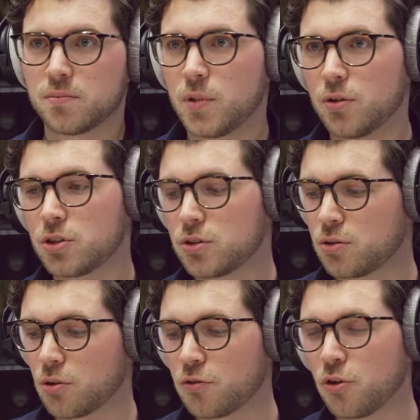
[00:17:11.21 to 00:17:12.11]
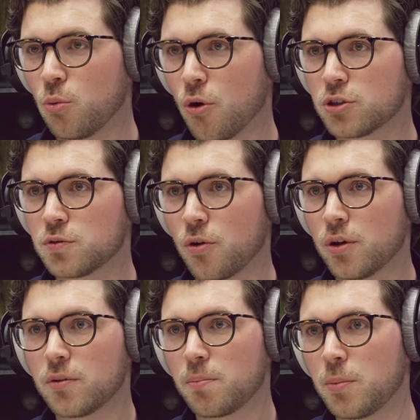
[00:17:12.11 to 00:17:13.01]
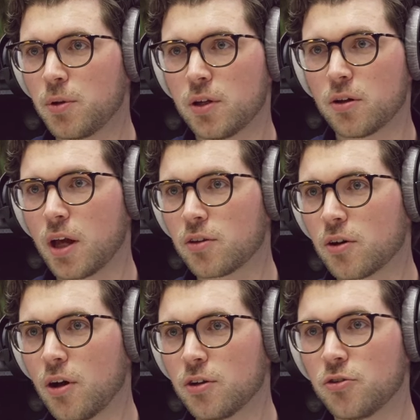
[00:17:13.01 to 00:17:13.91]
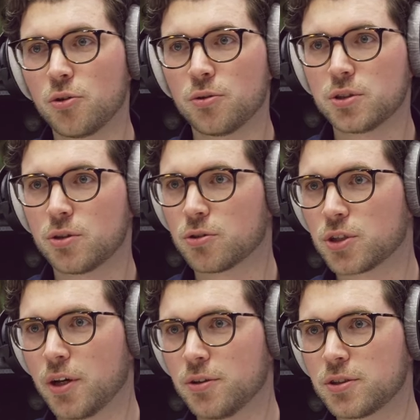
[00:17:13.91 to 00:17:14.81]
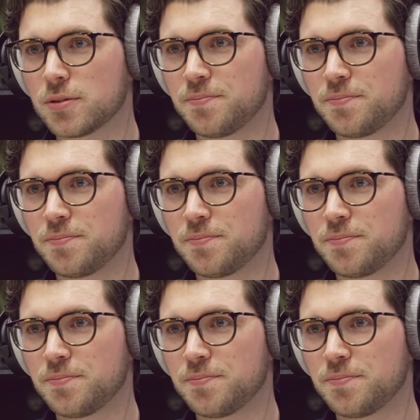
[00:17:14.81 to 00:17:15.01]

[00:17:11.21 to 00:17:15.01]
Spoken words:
There's sort of two words for it. People either like to call it tools or skills.